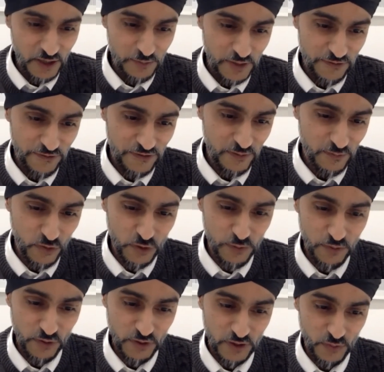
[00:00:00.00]
but I think more
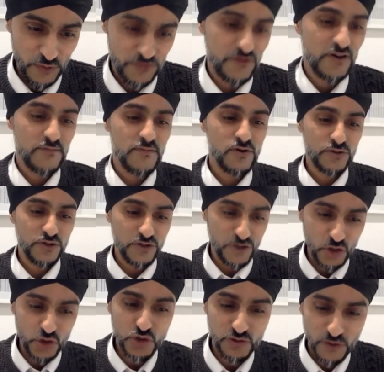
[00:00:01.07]
importantly, we've got a
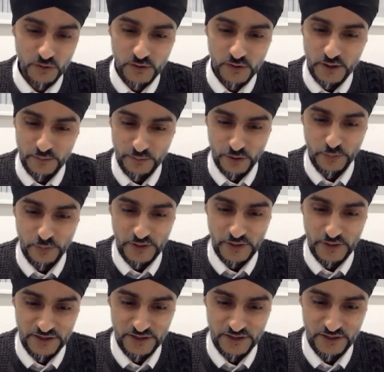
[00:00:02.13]
multicultural
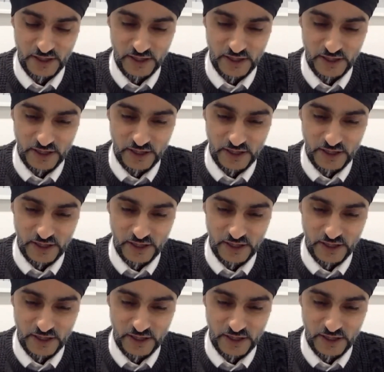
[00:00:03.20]
population.